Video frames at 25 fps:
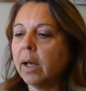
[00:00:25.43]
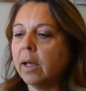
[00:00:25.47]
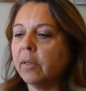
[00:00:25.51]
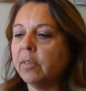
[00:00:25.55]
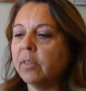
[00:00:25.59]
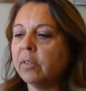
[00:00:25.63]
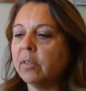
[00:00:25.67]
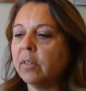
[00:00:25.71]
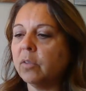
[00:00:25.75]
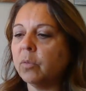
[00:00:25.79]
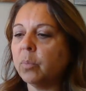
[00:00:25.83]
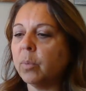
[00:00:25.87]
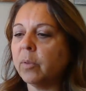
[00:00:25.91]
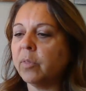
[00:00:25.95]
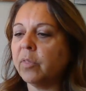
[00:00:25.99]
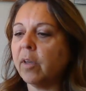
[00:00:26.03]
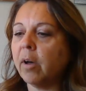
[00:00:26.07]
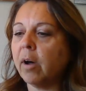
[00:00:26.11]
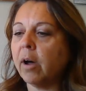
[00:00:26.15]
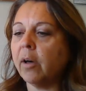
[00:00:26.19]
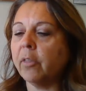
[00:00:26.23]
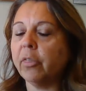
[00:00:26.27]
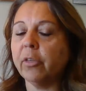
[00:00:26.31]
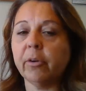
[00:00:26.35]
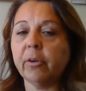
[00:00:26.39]
This is what
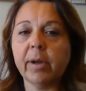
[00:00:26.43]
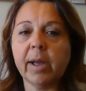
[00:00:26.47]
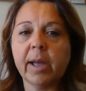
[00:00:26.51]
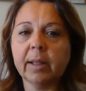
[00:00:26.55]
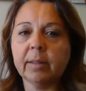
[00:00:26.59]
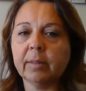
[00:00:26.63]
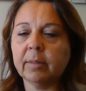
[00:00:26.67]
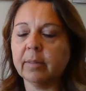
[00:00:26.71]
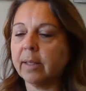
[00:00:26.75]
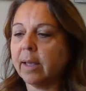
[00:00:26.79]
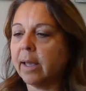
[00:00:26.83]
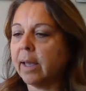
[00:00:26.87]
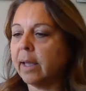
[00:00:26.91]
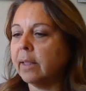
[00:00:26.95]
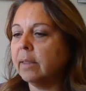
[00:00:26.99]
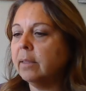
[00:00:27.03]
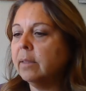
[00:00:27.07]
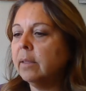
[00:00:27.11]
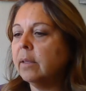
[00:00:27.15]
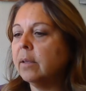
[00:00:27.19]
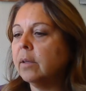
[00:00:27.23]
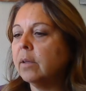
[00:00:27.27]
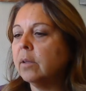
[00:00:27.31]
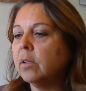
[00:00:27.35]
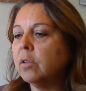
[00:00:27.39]
the author has
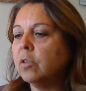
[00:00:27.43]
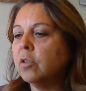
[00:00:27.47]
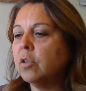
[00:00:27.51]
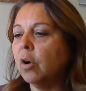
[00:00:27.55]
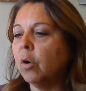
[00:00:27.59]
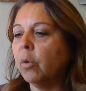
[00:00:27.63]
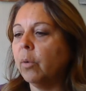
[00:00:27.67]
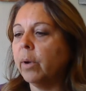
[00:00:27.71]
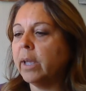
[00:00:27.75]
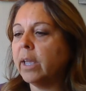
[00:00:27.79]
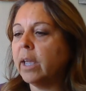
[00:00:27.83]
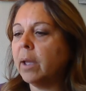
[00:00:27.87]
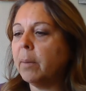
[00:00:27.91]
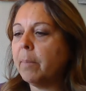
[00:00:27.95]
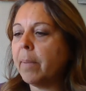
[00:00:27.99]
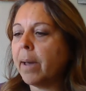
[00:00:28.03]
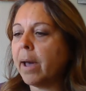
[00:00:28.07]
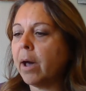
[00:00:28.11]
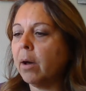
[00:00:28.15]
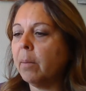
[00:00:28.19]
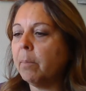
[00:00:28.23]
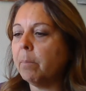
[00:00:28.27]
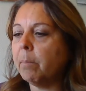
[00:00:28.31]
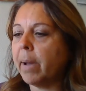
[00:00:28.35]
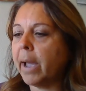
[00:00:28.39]
said. Knowing
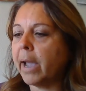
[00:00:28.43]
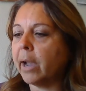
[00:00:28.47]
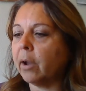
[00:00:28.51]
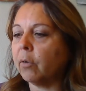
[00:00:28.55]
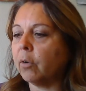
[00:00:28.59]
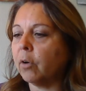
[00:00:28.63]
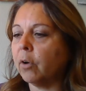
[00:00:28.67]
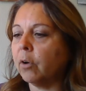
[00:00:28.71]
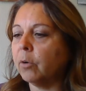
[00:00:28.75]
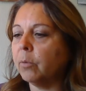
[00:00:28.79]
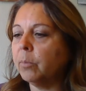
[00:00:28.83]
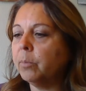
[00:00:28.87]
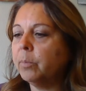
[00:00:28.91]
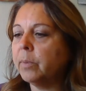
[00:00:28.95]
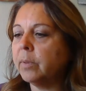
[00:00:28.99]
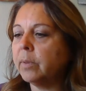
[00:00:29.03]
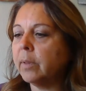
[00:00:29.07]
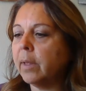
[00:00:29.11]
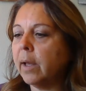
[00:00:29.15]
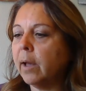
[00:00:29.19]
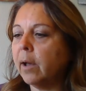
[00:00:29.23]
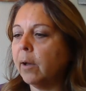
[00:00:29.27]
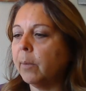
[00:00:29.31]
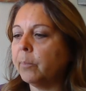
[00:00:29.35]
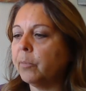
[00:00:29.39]
about microbes
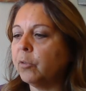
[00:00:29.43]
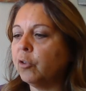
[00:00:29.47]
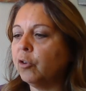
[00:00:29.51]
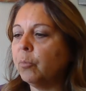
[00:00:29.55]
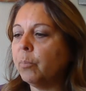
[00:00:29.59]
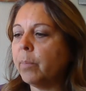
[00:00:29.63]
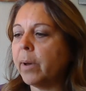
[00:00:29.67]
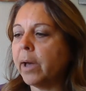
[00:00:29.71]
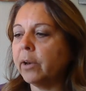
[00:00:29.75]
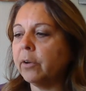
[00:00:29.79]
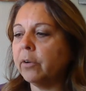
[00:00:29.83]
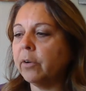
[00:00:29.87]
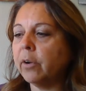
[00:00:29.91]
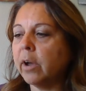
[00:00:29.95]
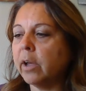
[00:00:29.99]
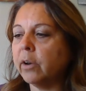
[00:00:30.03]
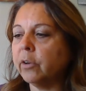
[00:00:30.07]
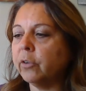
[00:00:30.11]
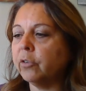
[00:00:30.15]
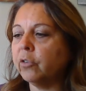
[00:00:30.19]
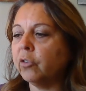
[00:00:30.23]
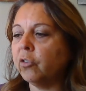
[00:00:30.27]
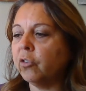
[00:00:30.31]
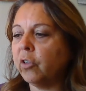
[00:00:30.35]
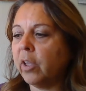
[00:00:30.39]
helps you better
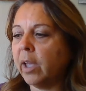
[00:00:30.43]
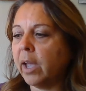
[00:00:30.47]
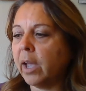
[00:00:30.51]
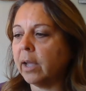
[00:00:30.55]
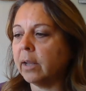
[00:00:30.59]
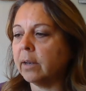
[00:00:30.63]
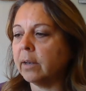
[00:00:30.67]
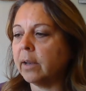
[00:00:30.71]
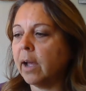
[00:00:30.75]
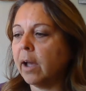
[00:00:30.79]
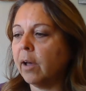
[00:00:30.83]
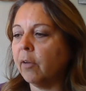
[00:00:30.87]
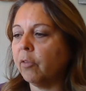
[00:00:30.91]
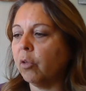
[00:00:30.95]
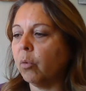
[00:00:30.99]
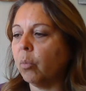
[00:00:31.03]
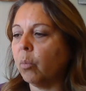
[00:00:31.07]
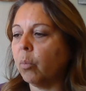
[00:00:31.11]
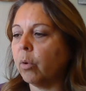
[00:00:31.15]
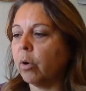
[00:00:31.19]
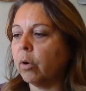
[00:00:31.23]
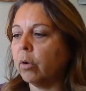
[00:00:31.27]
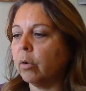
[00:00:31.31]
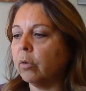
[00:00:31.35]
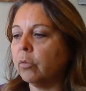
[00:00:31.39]
understand how the
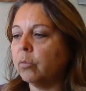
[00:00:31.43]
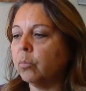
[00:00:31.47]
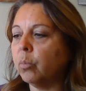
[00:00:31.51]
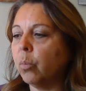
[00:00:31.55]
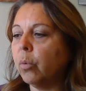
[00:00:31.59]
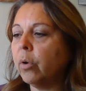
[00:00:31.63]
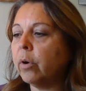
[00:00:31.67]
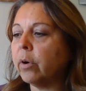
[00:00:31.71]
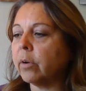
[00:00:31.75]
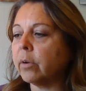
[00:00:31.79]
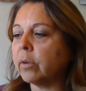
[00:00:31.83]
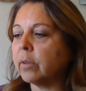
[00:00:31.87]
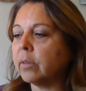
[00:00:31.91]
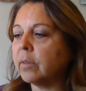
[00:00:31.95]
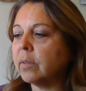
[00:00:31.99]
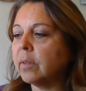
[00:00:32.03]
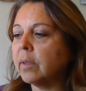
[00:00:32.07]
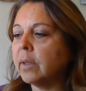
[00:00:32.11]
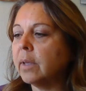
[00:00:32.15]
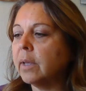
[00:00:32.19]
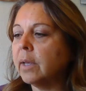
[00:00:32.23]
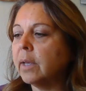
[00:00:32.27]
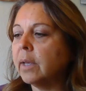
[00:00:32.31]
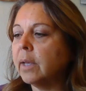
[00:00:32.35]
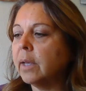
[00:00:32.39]
world works.
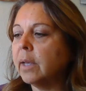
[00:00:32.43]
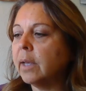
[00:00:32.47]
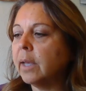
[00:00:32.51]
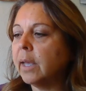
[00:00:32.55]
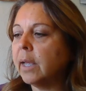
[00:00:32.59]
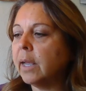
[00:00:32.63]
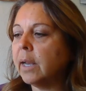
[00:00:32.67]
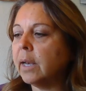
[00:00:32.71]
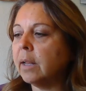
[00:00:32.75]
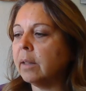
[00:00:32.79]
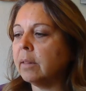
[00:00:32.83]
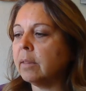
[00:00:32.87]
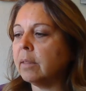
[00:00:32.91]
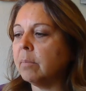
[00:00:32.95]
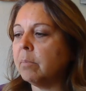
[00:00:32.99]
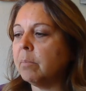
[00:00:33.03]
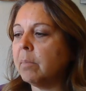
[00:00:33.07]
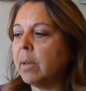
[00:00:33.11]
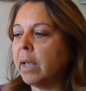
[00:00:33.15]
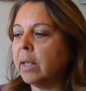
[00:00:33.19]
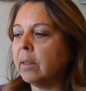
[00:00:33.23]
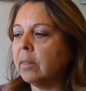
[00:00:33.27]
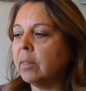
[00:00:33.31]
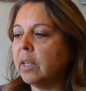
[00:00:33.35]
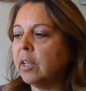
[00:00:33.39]
It is
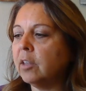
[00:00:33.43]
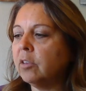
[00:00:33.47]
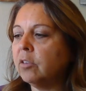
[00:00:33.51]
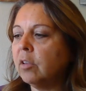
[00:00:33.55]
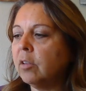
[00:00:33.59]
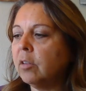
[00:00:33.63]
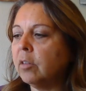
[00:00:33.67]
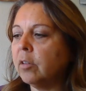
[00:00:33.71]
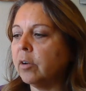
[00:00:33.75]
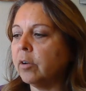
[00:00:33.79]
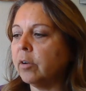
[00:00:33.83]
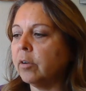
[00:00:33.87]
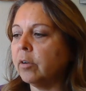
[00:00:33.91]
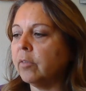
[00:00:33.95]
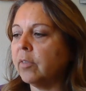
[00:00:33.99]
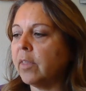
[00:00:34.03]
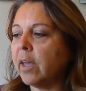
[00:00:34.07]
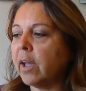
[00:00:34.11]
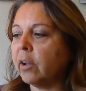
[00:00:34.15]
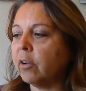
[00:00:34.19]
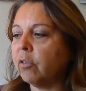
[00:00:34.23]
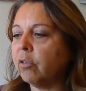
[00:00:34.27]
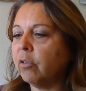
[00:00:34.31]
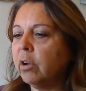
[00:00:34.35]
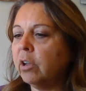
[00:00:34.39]
amazing to learn
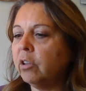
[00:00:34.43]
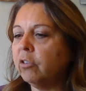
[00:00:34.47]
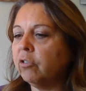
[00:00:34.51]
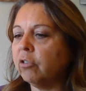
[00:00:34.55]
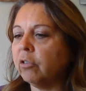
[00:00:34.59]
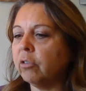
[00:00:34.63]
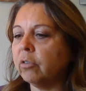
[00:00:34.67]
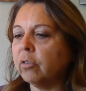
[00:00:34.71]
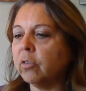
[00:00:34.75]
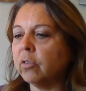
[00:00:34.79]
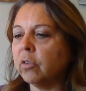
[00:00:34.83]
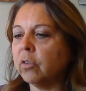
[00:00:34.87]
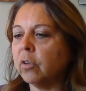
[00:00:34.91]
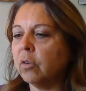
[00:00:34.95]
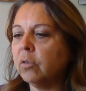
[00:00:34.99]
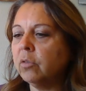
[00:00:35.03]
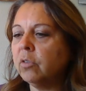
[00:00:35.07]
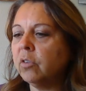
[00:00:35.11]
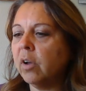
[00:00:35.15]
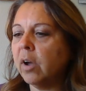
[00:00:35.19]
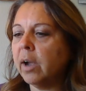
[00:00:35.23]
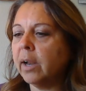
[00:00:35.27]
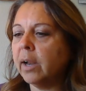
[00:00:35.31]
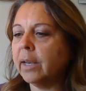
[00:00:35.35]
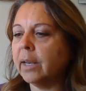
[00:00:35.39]
that creatures so
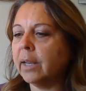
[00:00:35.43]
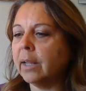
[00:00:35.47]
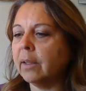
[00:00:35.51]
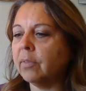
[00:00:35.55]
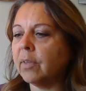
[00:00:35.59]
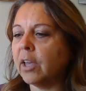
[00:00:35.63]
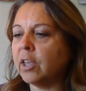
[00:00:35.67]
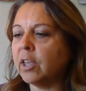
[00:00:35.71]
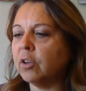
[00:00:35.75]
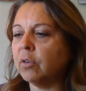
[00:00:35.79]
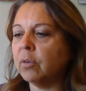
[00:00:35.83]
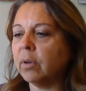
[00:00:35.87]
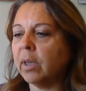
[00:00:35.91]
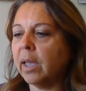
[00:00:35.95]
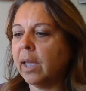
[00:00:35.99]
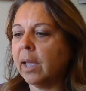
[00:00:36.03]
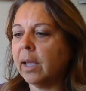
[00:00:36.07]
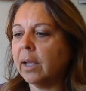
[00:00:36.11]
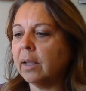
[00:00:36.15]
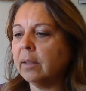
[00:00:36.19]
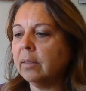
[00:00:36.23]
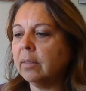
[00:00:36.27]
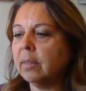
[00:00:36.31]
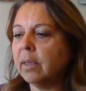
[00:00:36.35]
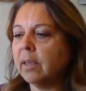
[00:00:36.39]
tiny that you
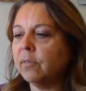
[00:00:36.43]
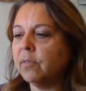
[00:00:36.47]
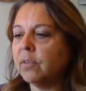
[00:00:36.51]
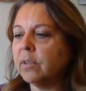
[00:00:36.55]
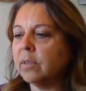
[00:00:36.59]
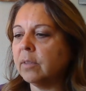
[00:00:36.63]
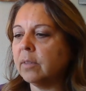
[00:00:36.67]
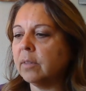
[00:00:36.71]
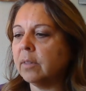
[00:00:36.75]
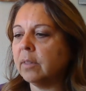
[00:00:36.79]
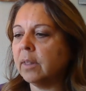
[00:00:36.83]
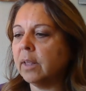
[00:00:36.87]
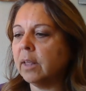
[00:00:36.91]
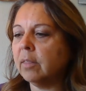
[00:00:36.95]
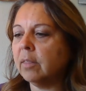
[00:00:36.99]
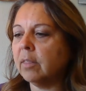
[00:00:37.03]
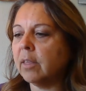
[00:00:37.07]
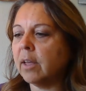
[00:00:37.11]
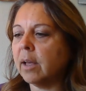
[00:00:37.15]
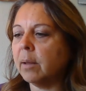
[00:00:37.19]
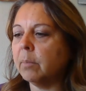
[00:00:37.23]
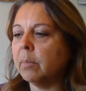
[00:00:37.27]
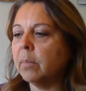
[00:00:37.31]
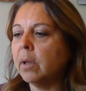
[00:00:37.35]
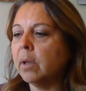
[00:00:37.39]
can't even see
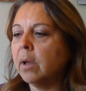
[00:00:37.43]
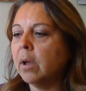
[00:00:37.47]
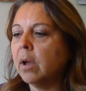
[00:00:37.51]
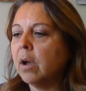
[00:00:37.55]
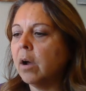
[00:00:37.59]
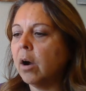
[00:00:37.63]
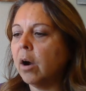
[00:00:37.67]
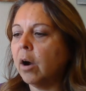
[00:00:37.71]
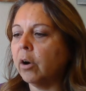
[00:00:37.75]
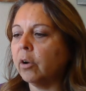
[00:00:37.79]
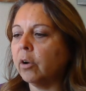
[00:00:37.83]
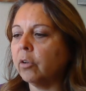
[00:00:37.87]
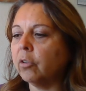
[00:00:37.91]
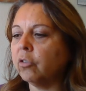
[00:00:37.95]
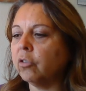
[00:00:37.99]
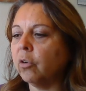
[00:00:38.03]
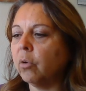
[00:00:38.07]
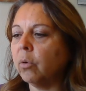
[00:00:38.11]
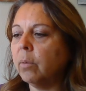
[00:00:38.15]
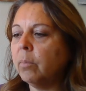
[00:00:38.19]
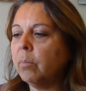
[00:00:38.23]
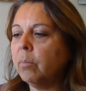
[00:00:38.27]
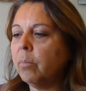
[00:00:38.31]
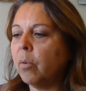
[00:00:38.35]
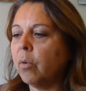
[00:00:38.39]
them are
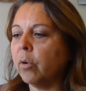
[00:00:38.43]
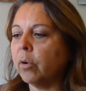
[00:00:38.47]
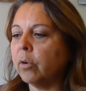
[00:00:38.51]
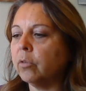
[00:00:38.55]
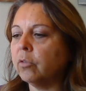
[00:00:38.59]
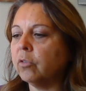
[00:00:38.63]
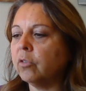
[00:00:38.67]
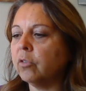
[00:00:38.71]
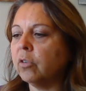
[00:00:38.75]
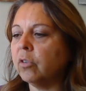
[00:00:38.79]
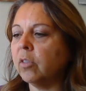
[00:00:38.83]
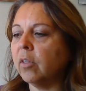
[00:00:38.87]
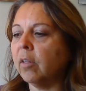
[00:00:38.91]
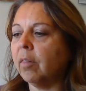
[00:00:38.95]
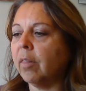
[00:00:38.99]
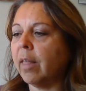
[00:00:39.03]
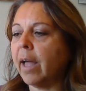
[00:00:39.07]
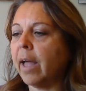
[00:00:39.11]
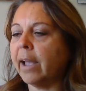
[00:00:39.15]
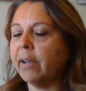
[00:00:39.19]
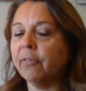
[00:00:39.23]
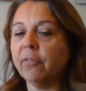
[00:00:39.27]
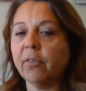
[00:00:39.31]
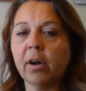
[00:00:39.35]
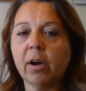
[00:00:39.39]
so important to the
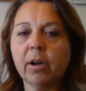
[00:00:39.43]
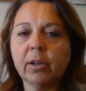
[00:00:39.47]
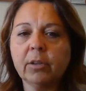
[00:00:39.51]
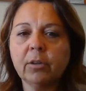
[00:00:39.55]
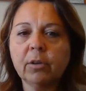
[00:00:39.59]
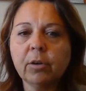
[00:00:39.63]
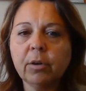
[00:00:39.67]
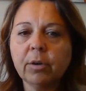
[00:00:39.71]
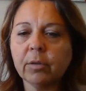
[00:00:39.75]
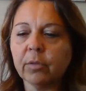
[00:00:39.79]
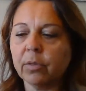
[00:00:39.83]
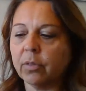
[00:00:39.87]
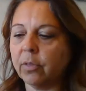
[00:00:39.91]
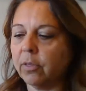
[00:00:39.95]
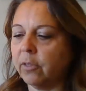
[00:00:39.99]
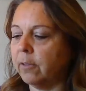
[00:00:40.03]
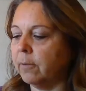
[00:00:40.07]
life on Earth.